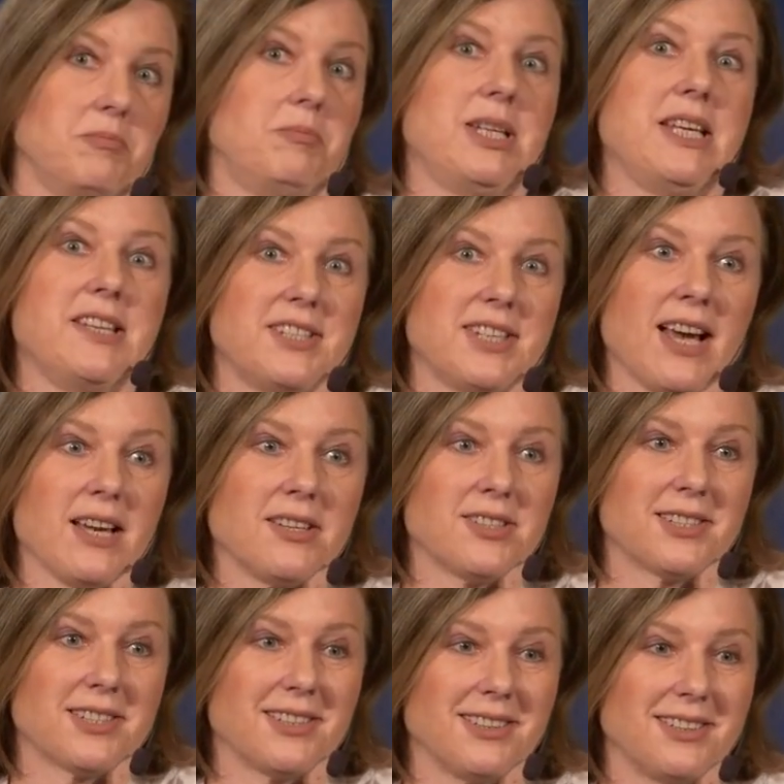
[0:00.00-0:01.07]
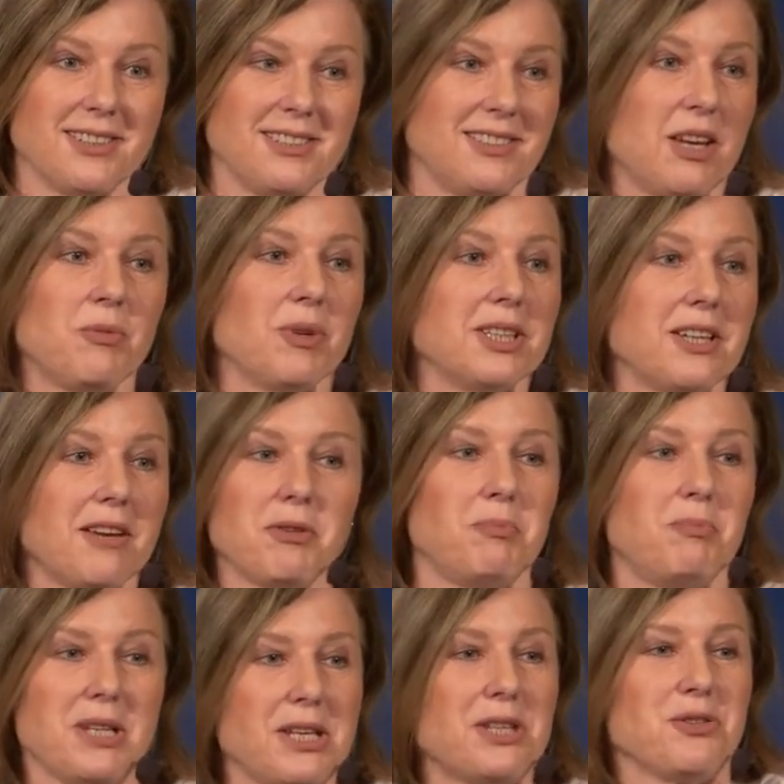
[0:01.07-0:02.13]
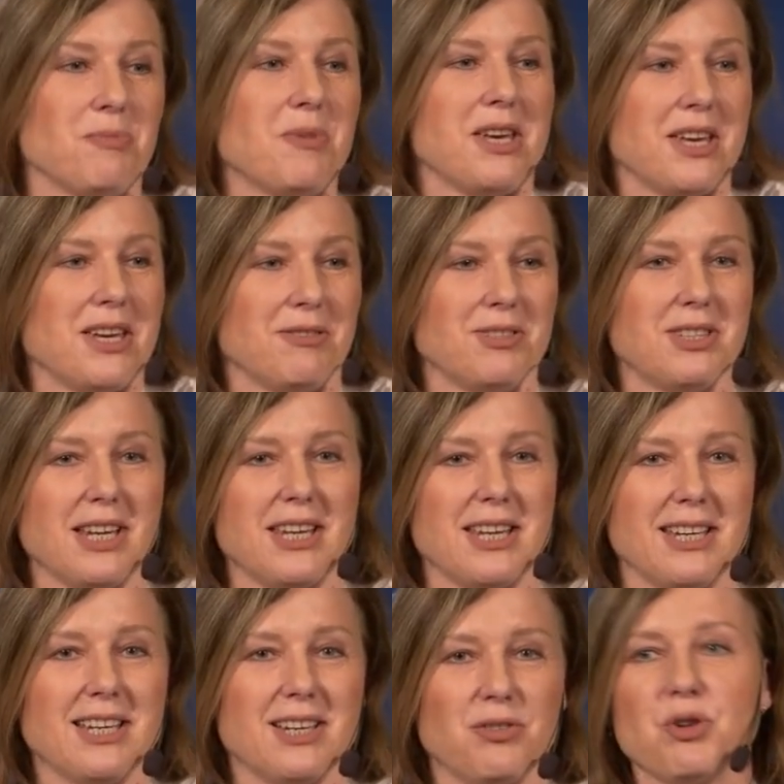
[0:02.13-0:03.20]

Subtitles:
please us. They will never please me if they